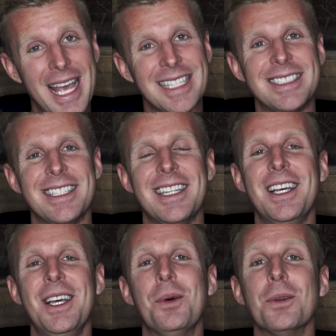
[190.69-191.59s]
guessed it,
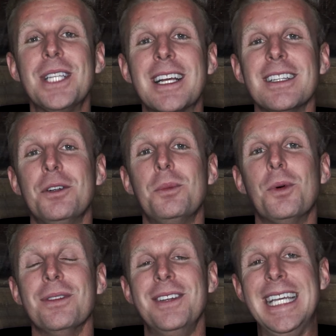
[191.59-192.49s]
we'll take a little
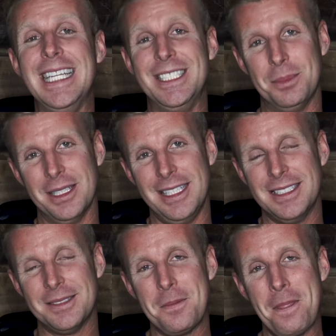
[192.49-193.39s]
more of each,
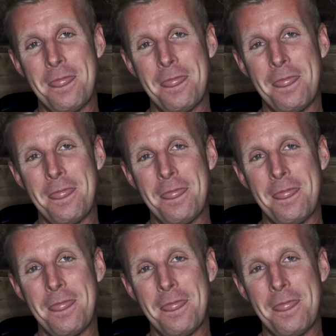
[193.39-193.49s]
please.